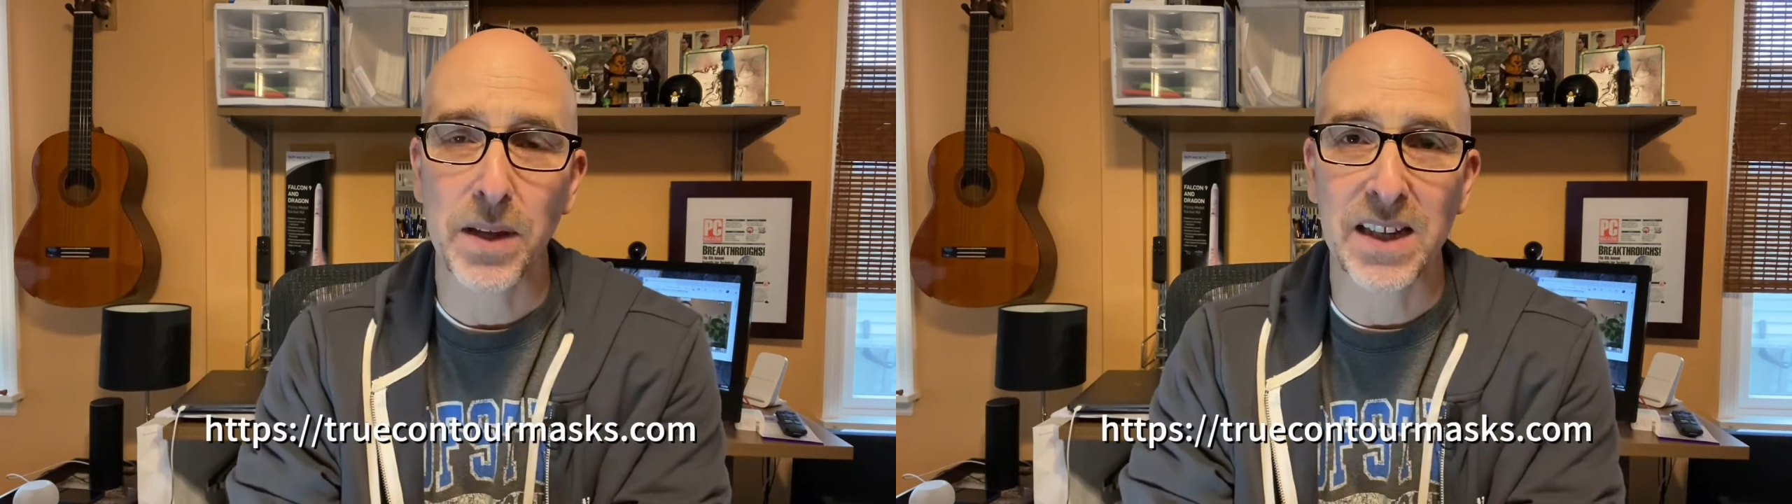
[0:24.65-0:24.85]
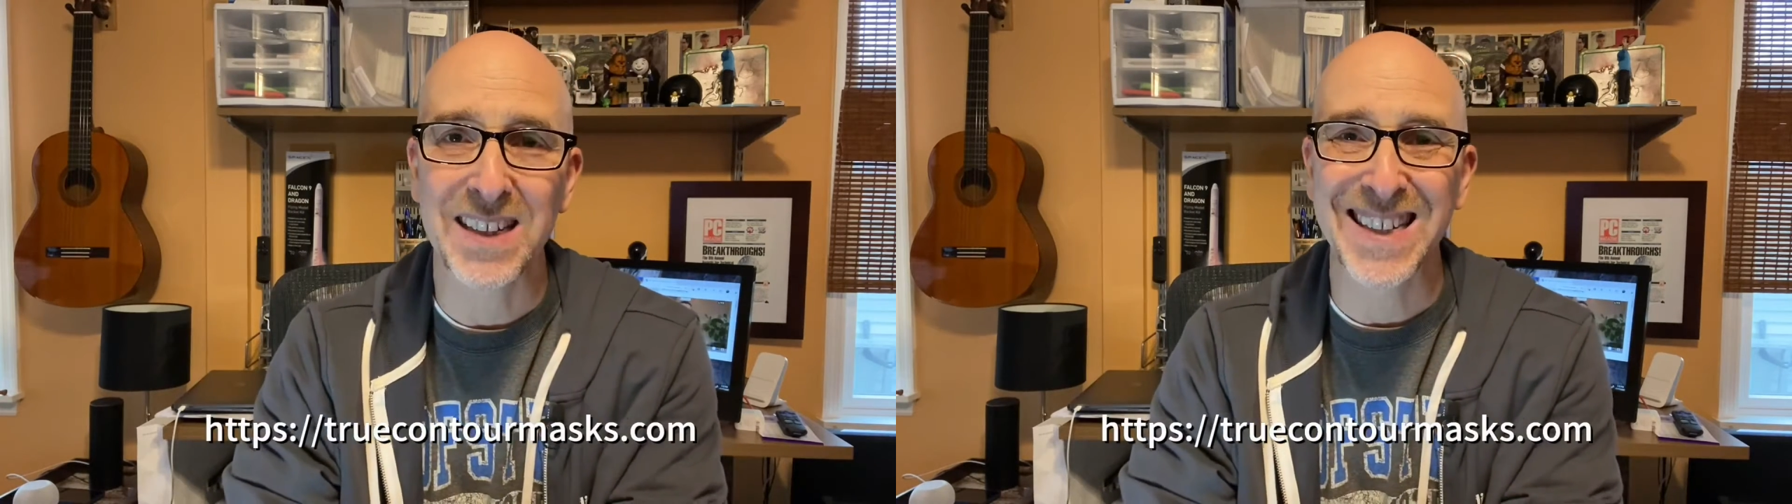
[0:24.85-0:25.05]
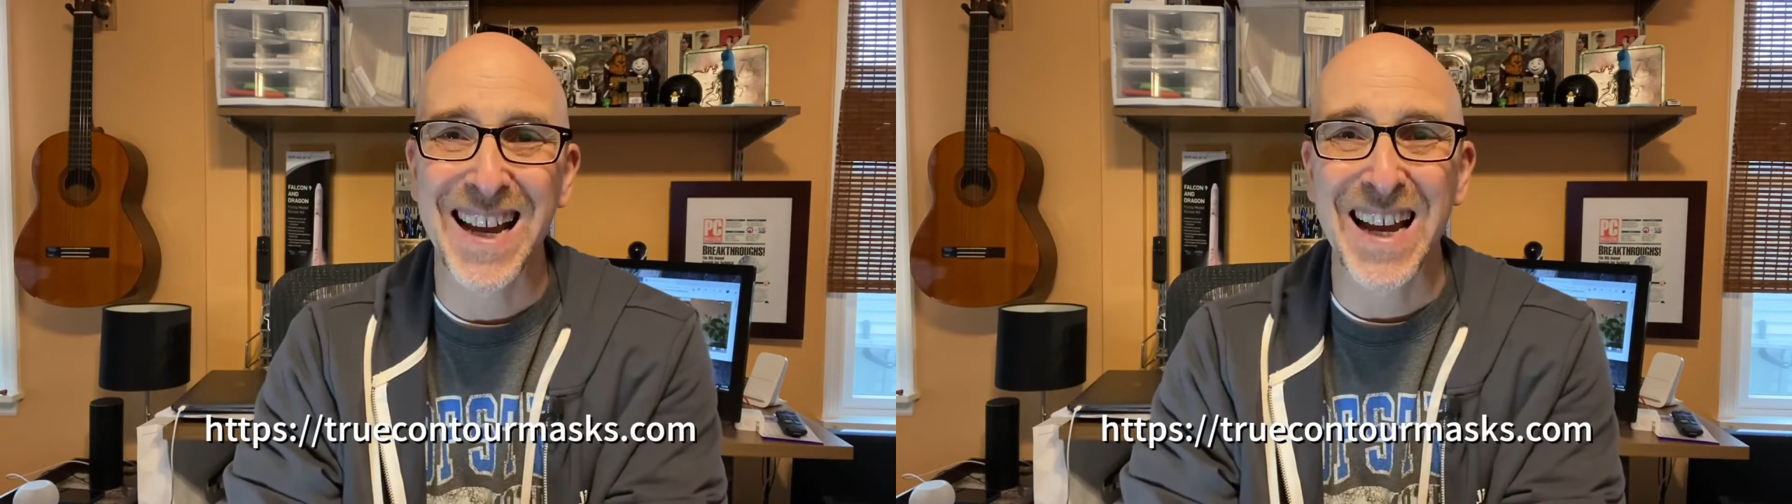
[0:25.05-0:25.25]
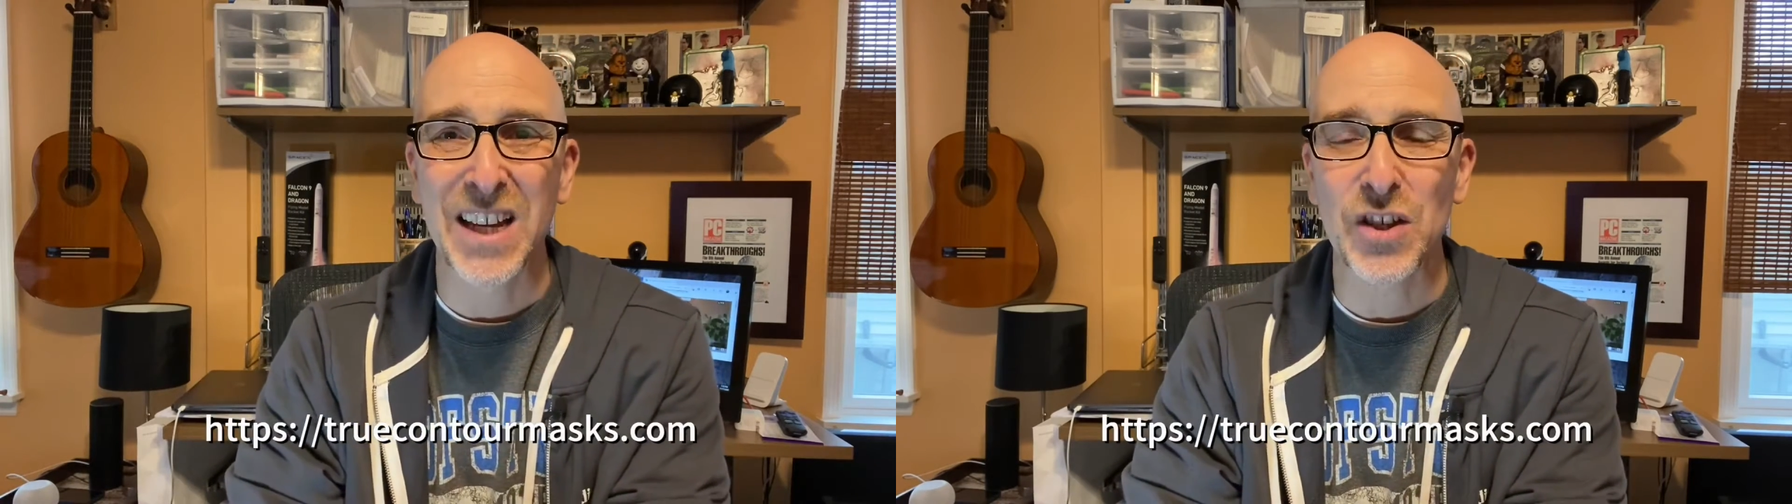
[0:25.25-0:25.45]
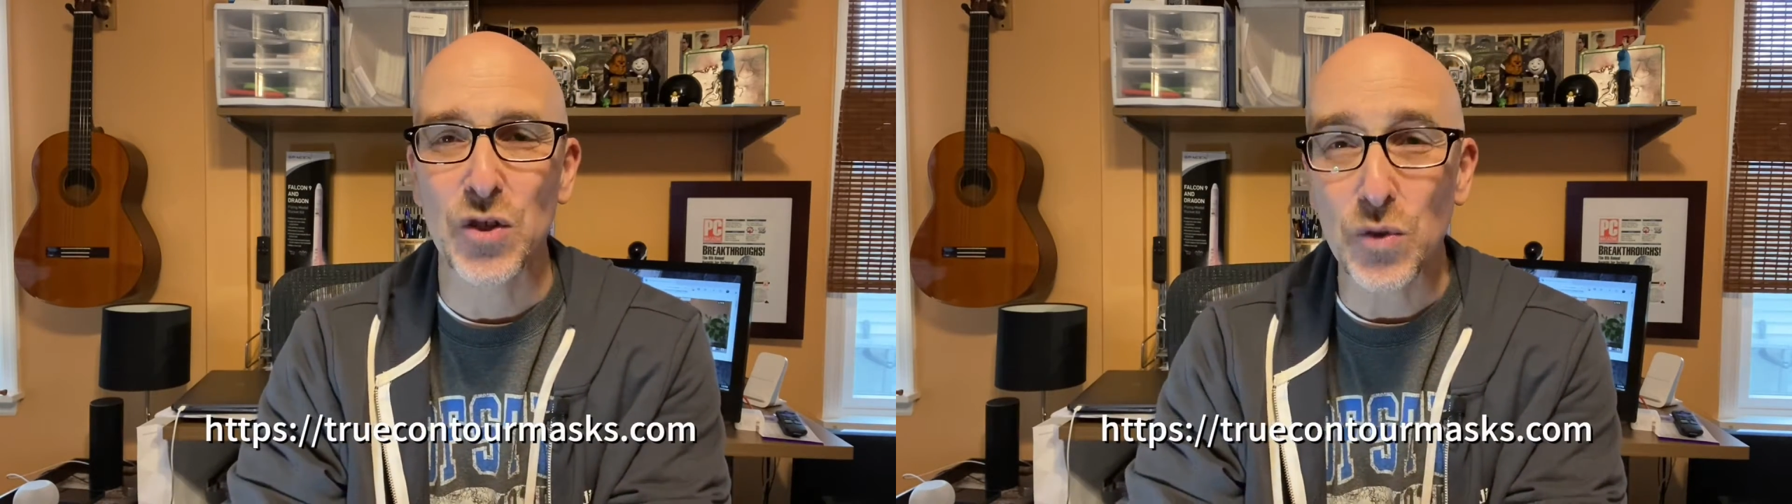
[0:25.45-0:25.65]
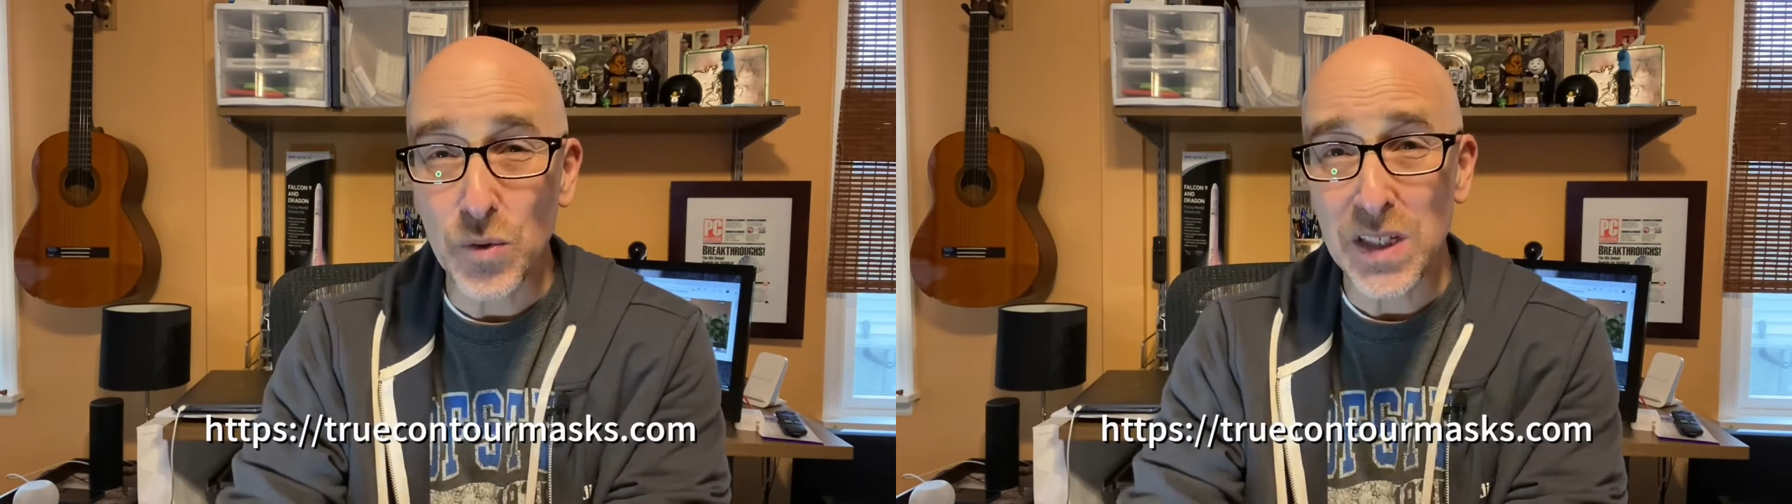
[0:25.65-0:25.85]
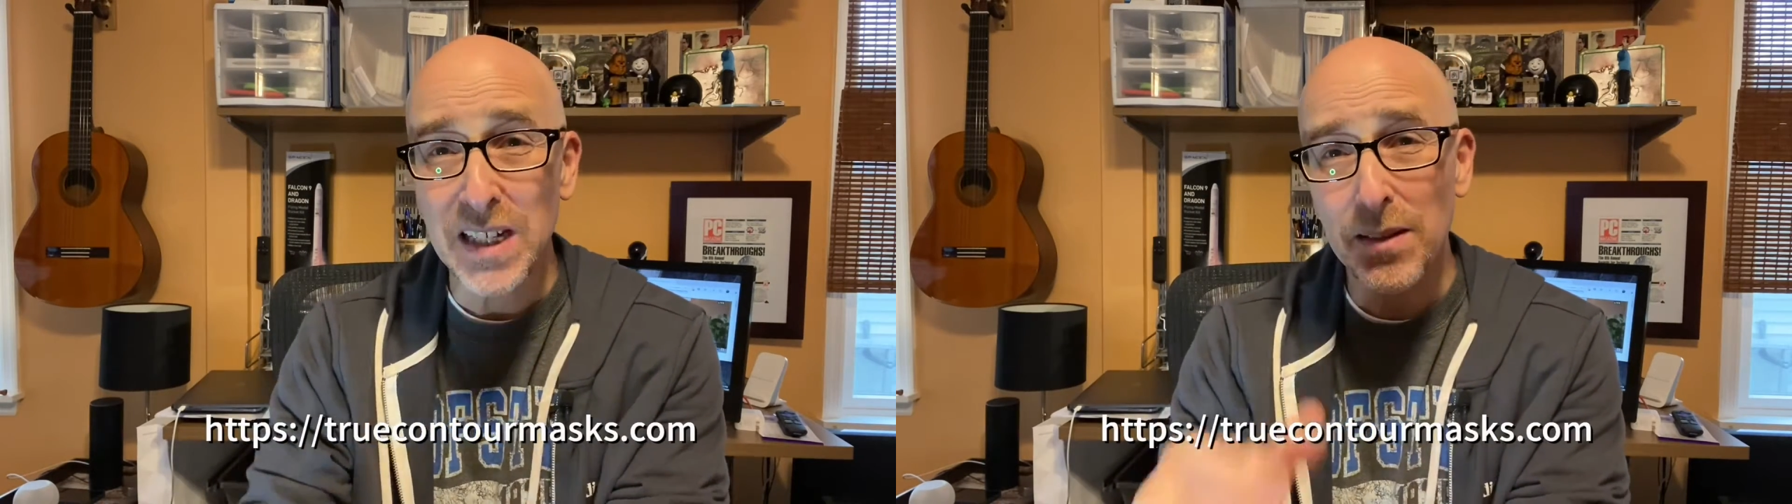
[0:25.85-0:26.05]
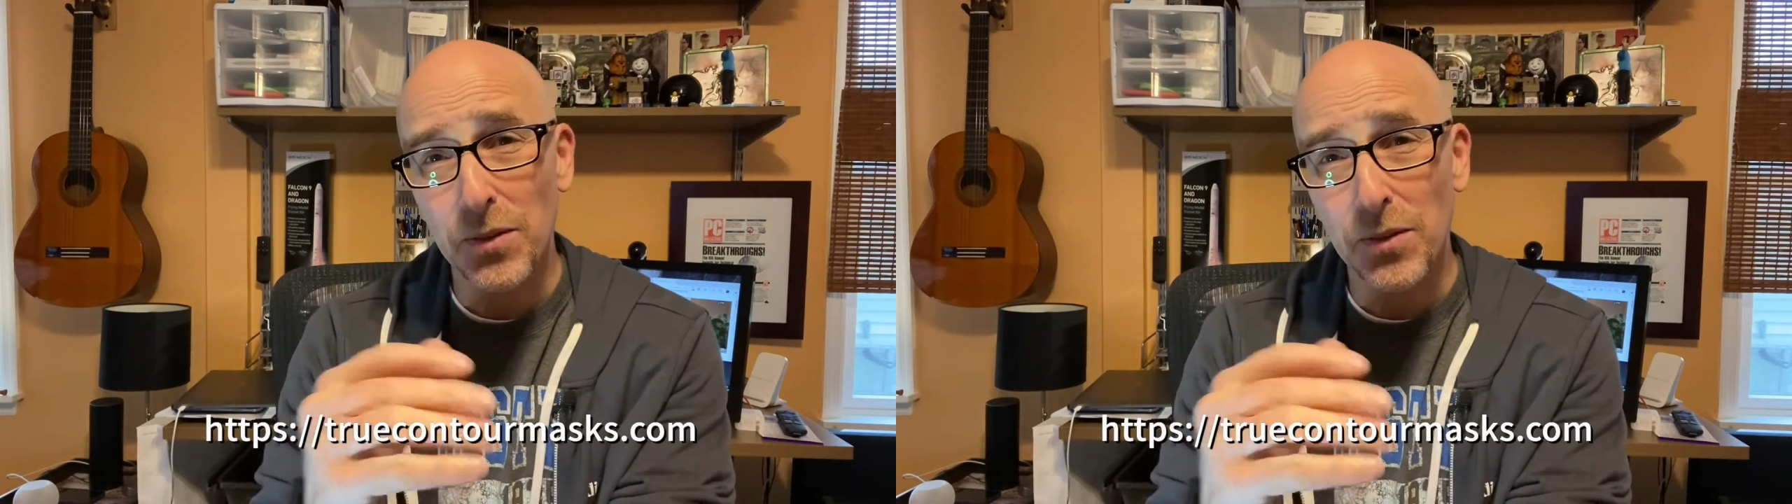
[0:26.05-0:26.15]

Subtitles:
is using